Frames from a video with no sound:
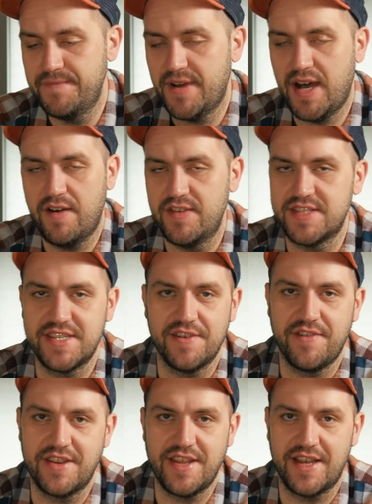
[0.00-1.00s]
Obviously a
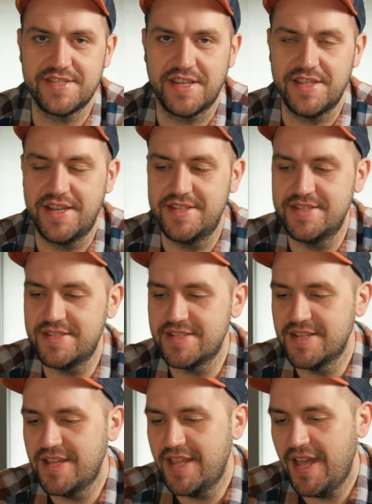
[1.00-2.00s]
fantastic lens.
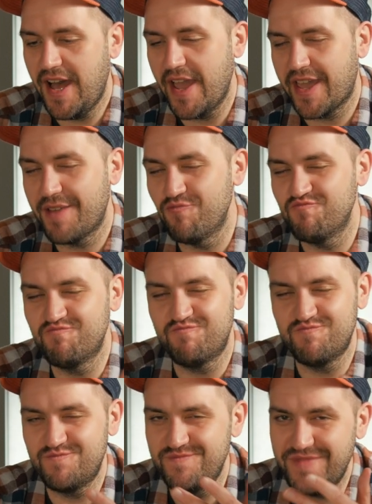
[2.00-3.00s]

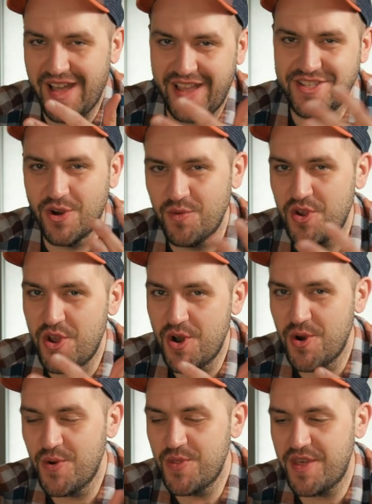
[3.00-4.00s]
I don't
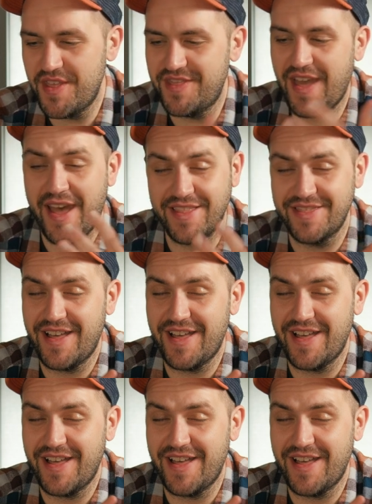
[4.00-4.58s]
know that